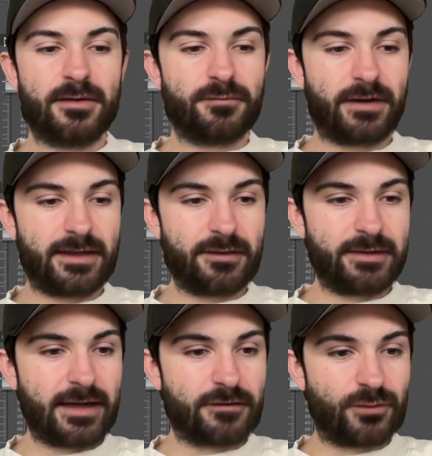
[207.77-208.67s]
Right here, we
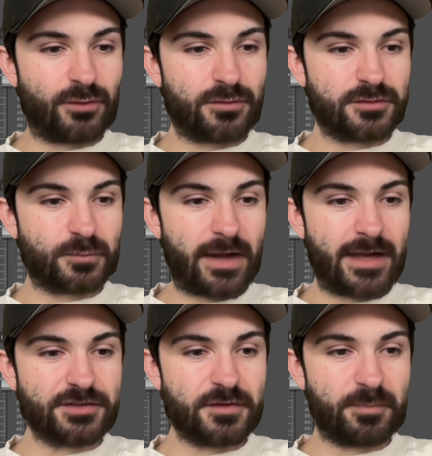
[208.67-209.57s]
got our vocals.
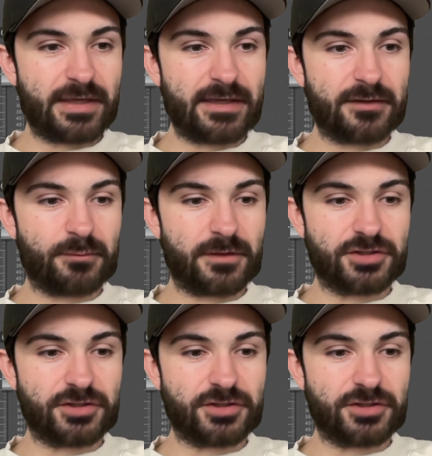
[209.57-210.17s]
Watch the peak with